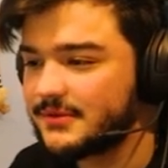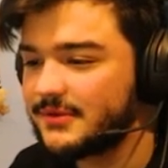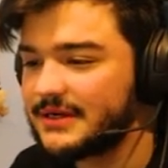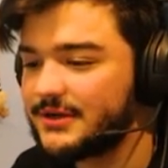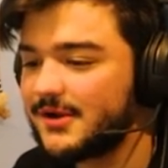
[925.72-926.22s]

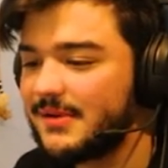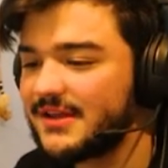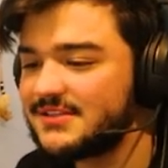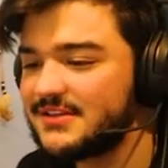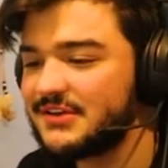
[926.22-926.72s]
Great, you're gonna make
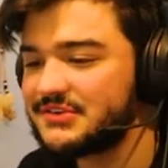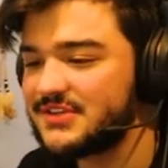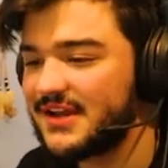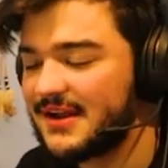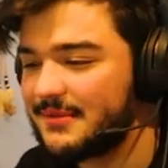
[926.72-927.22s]
it to the other
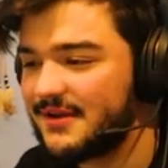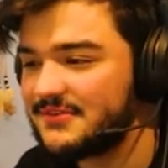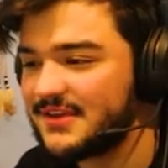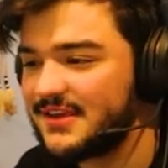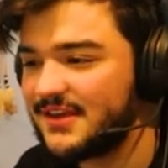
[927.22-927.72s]
side and I'm gonna have
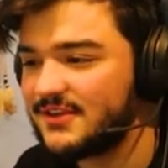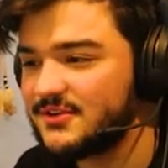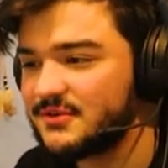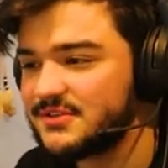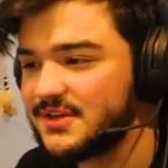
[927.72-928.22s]
to king
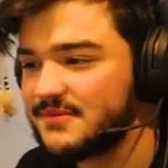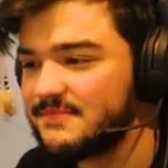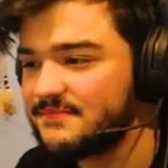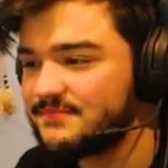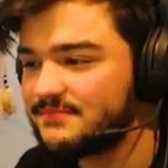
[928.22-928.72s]
you or
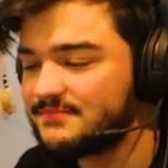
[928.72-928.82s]
something.